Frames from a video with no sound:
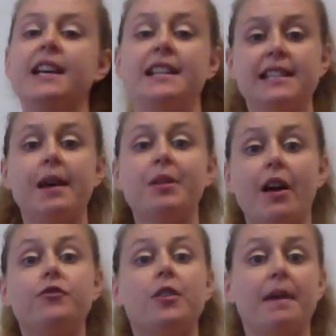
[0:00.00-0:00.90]
It's named
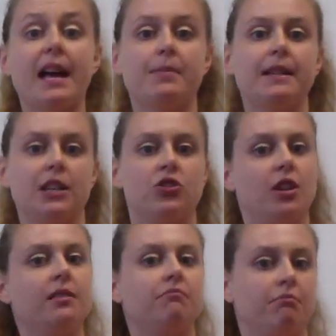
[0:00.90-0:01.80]
after a
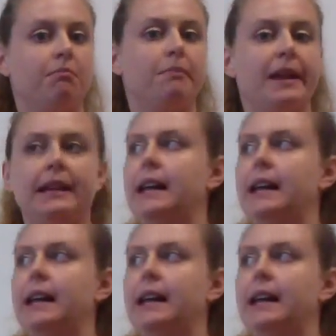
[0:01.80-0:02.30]
mathematician by the